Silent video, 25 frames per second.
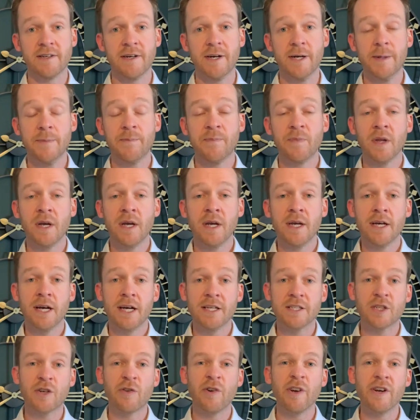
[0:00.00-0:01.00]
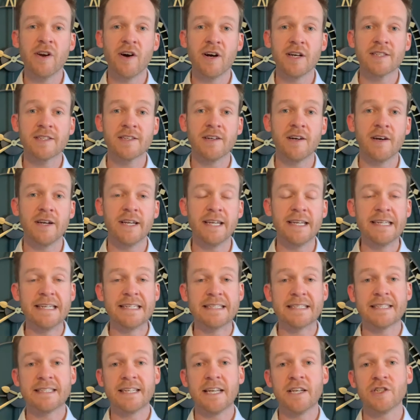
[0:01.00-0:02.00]
A decree nisi
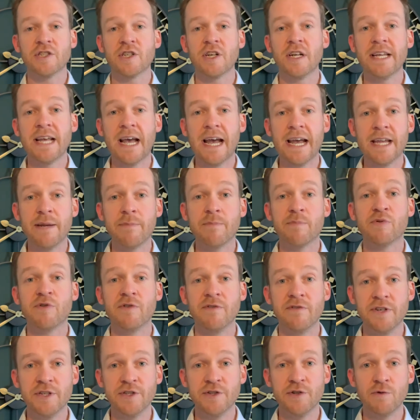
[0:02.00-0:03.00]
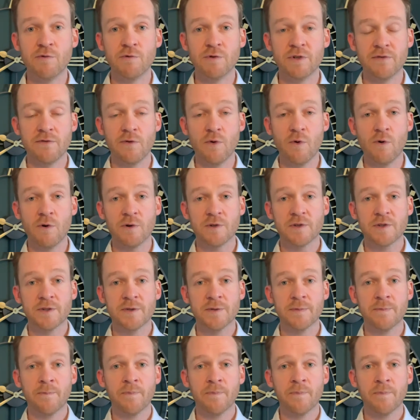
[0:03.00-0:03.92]
is essentially a provisional divorce.